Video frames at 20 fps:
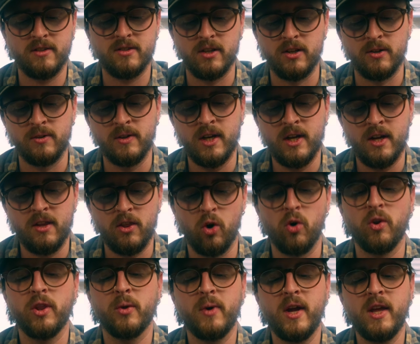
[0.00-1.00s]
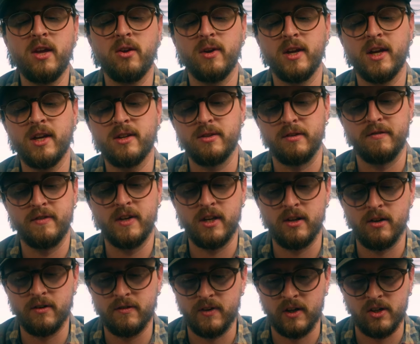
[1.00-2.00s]
So the only way you can get to the
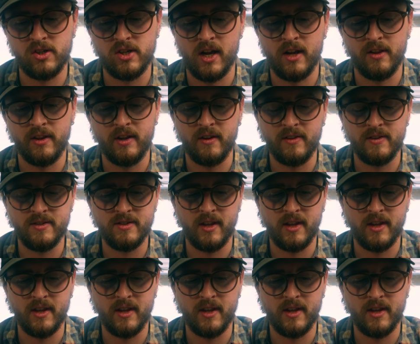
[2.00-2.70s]
video functionality on this